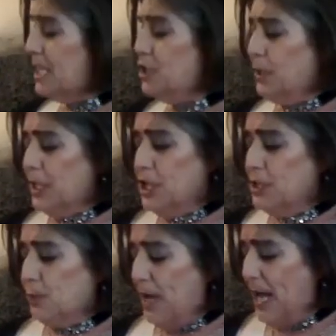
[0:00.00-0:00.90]
you can
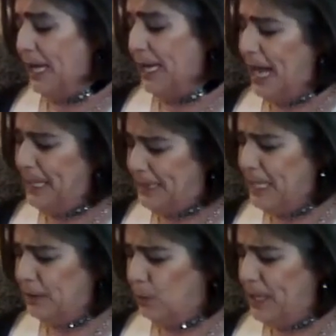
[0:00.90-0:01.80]
use I
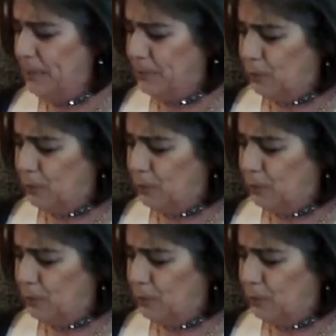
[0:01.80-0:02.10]
think three